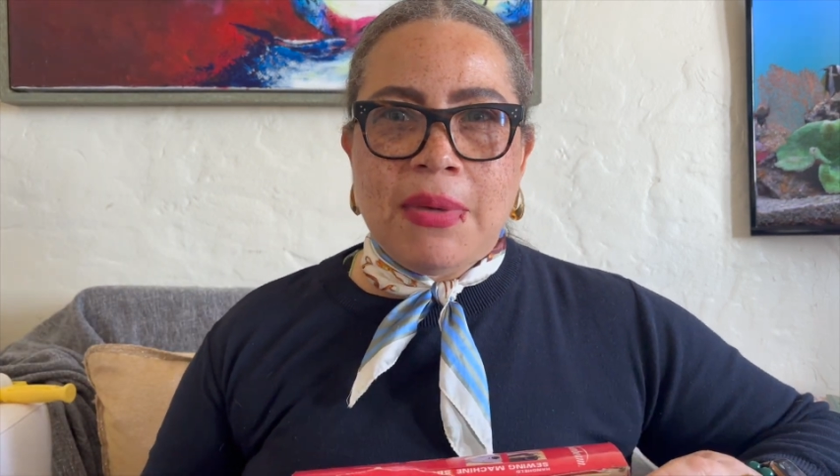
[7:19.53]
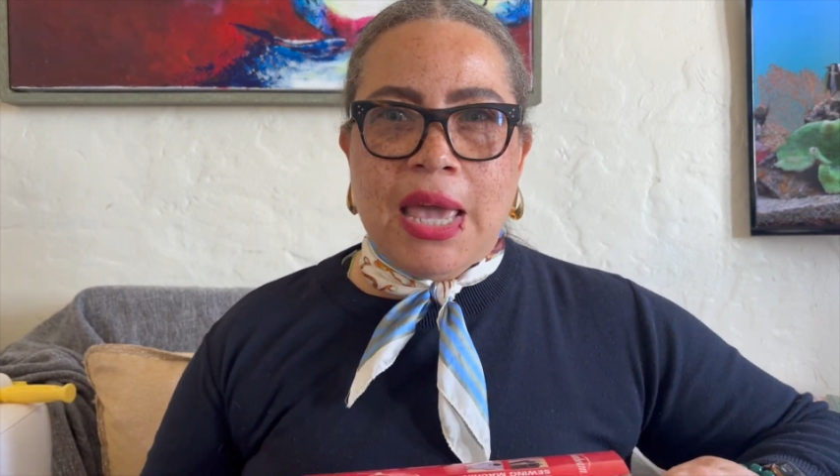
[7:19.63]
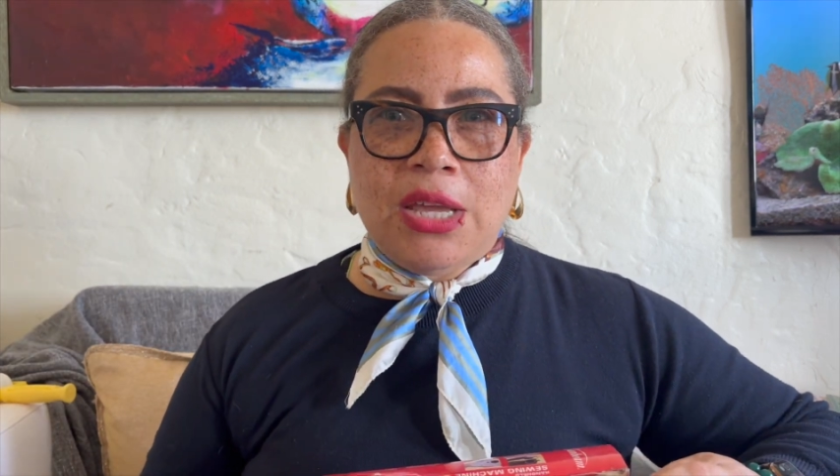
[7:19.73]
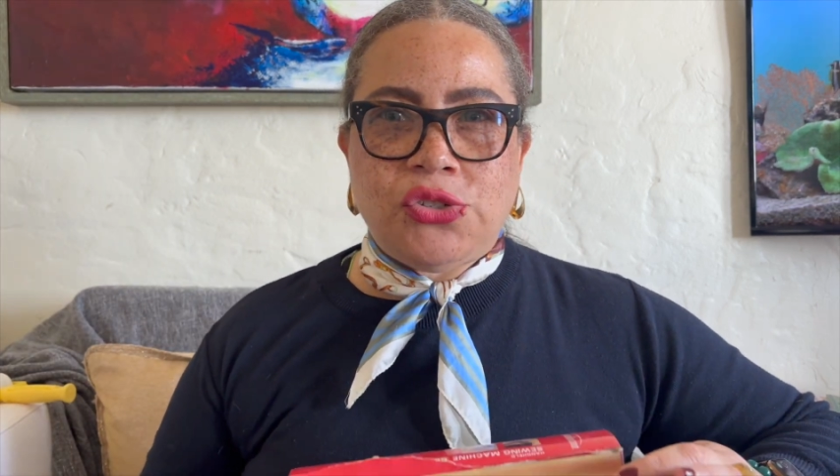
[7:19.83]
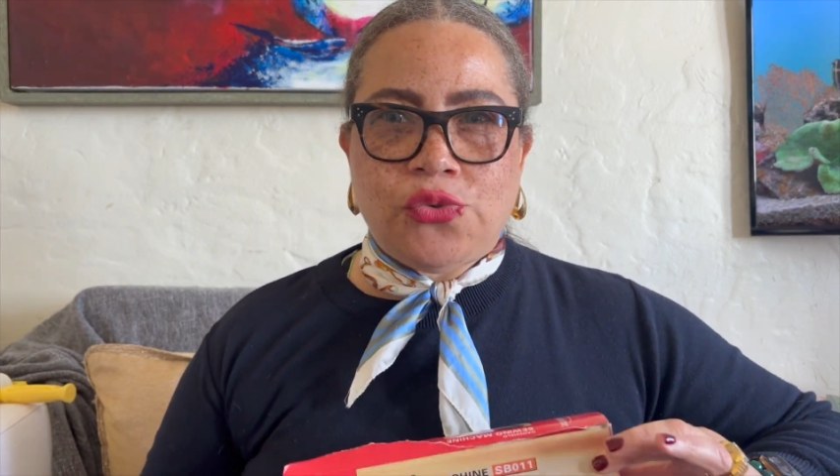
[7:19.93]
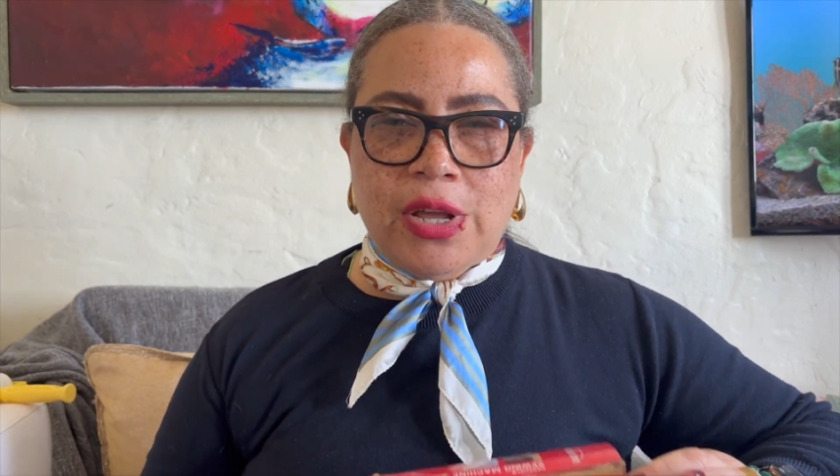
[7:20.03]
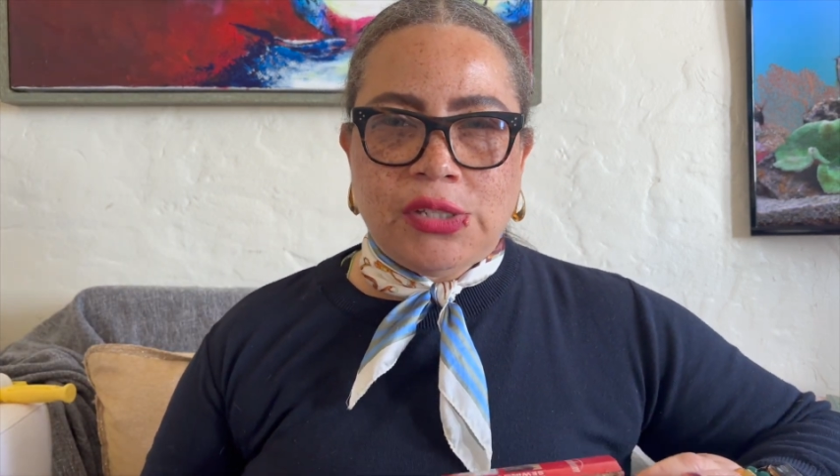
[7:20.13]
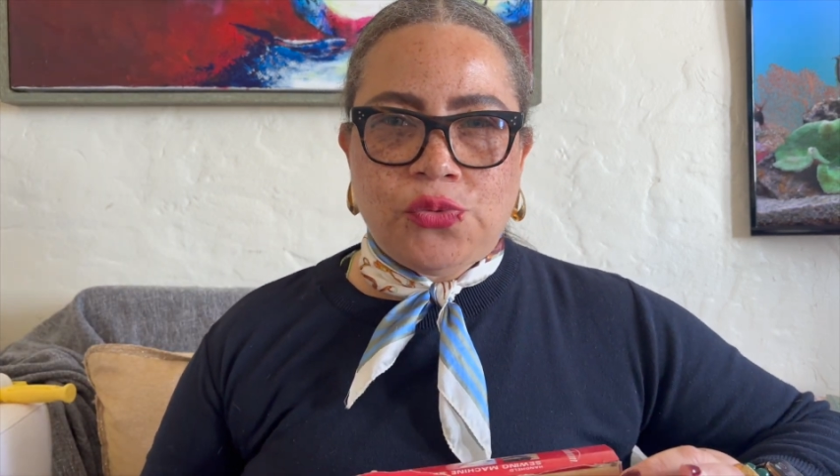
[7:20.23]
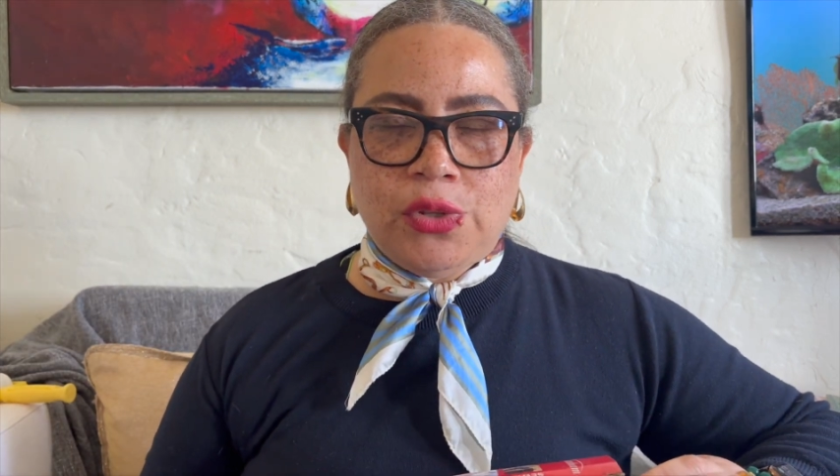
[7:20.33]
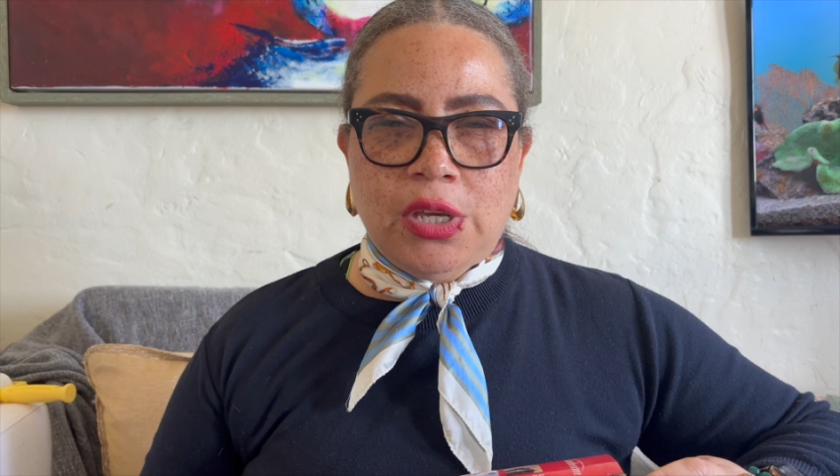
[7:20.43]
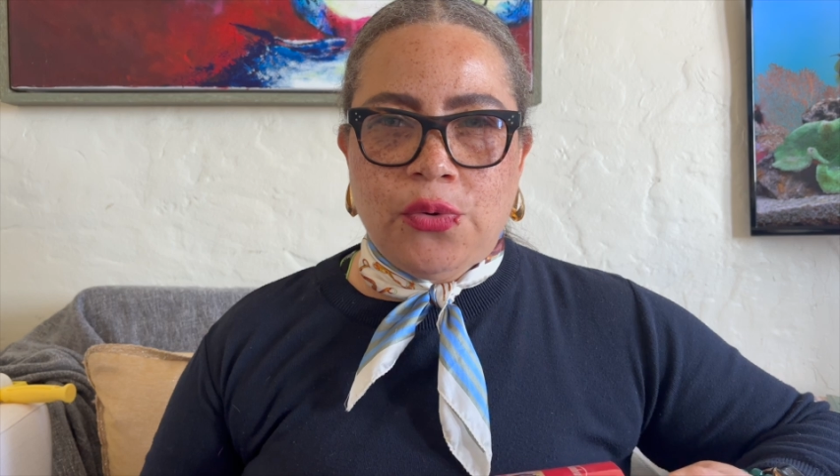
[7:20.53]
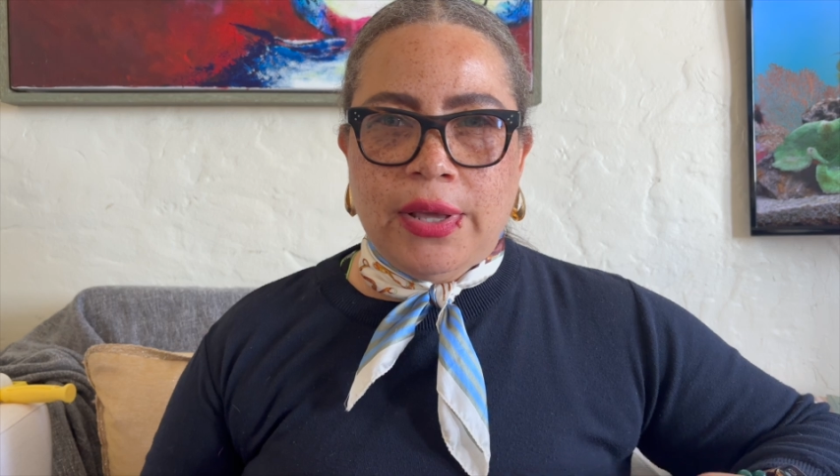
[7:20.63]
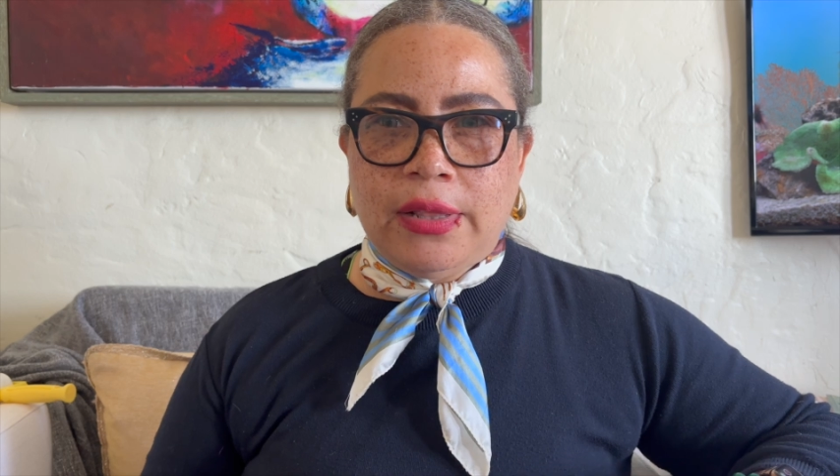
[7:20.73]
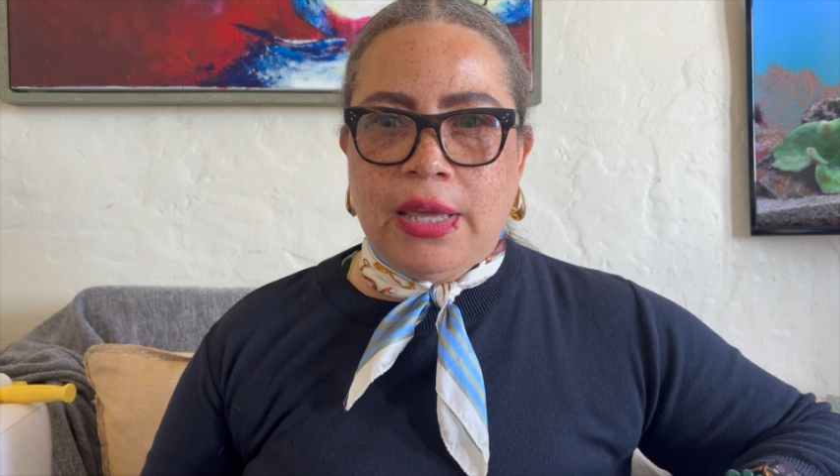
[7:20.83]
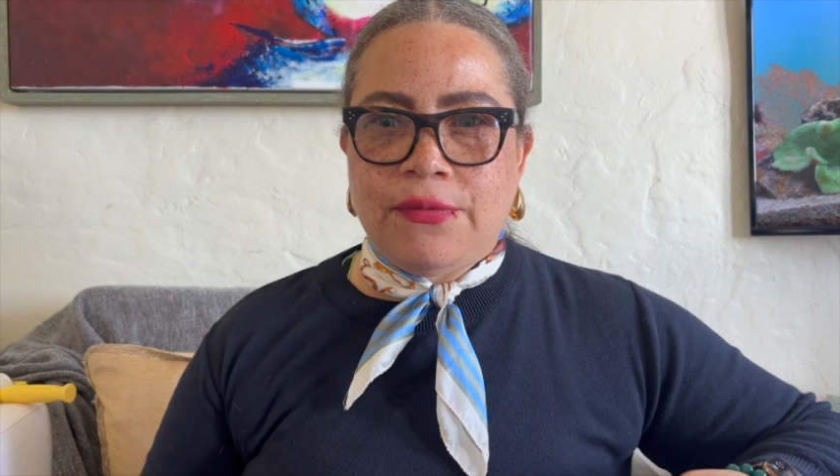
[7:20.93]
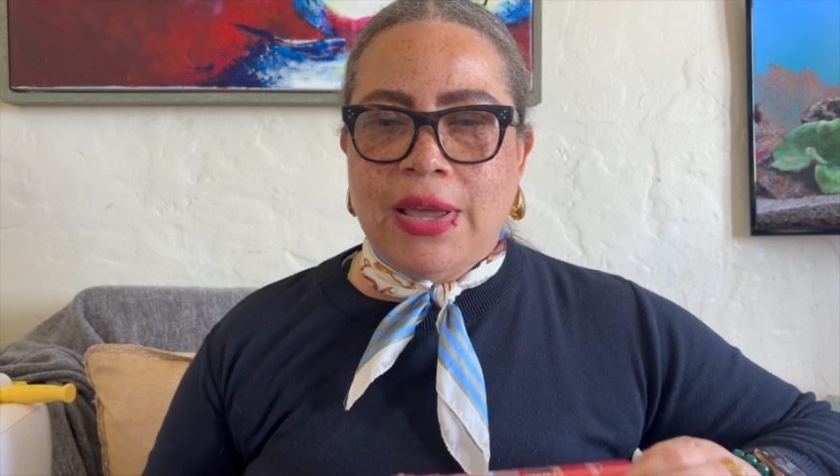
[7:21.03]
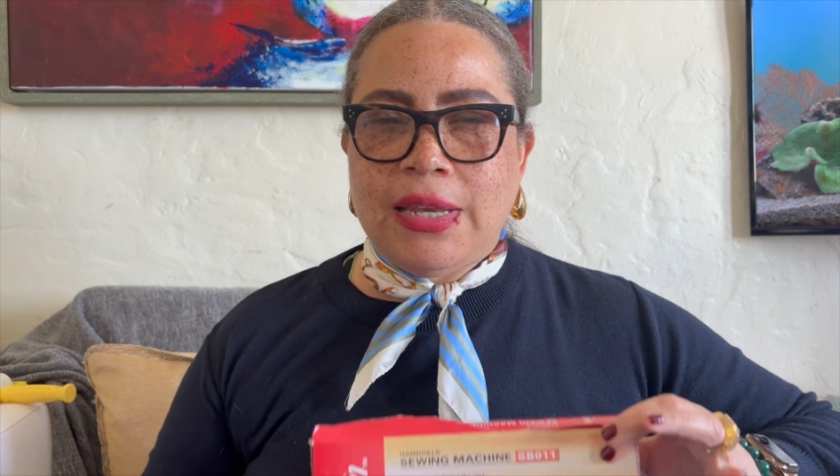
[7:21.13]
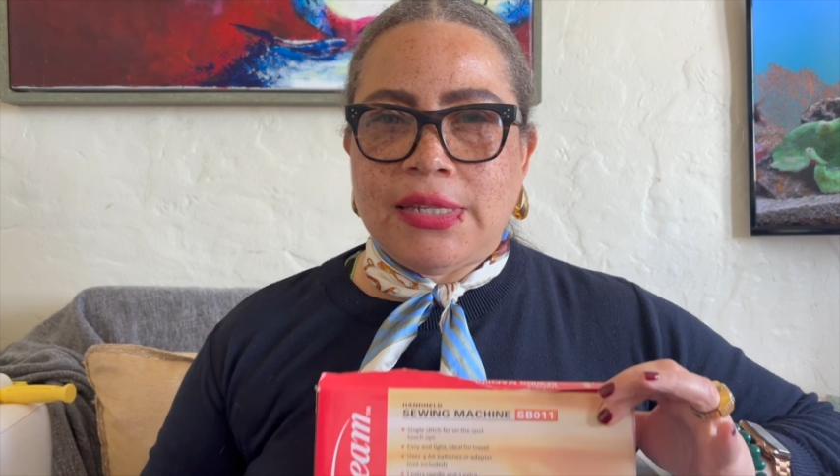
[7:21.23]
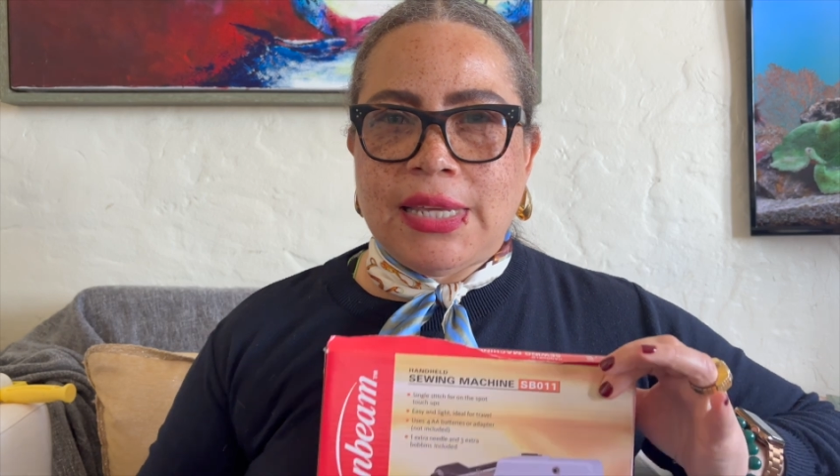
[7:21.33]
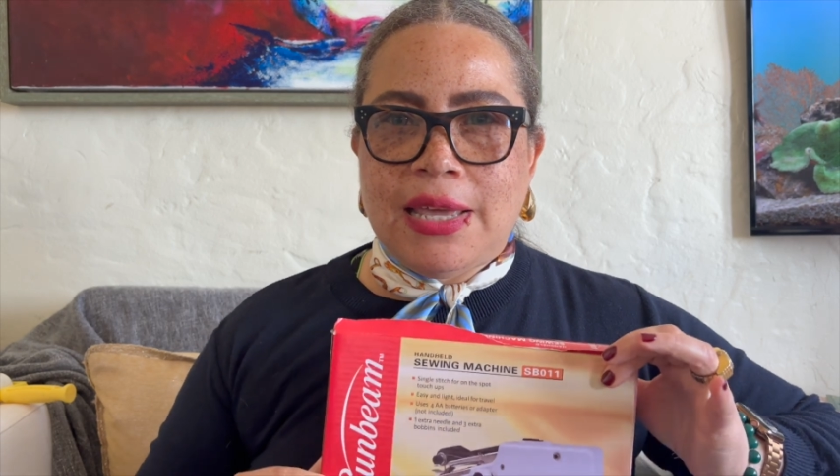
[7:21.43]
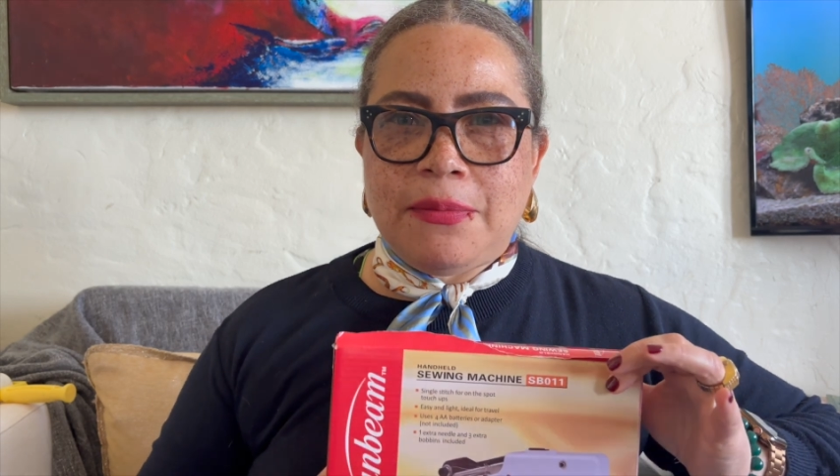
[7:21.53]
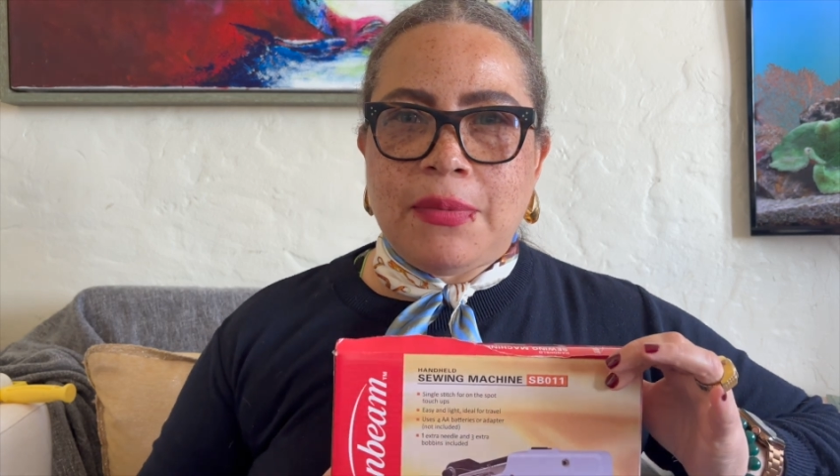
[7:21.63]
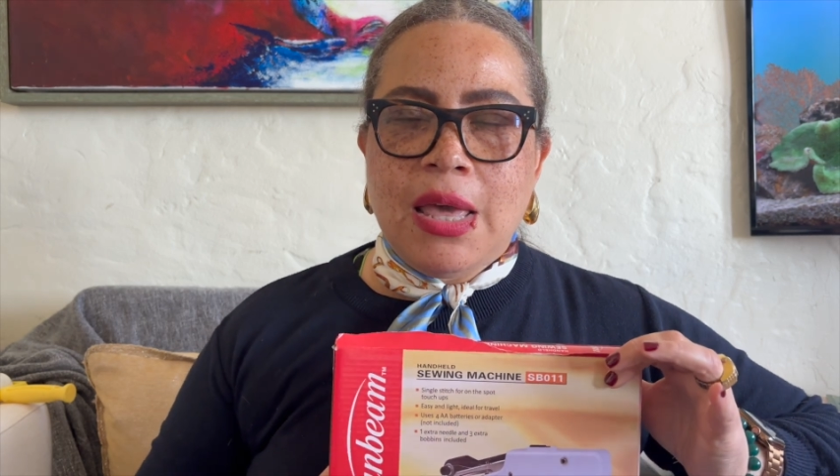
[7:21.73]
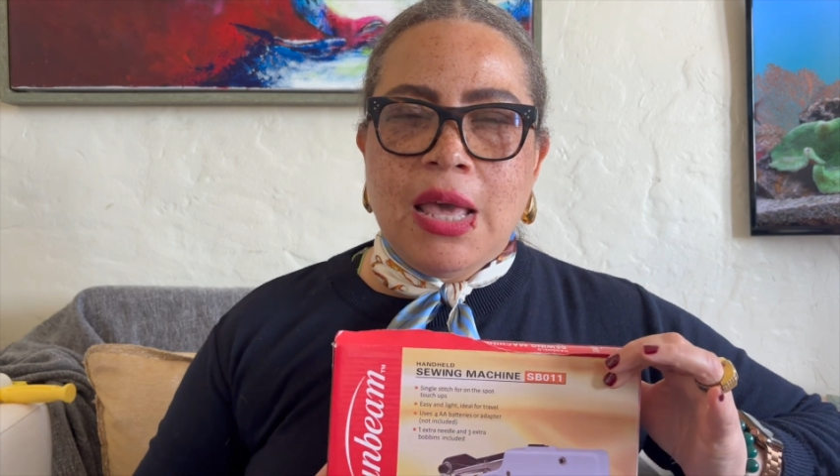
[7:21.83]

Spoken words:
a dress really quickly, if I need to hem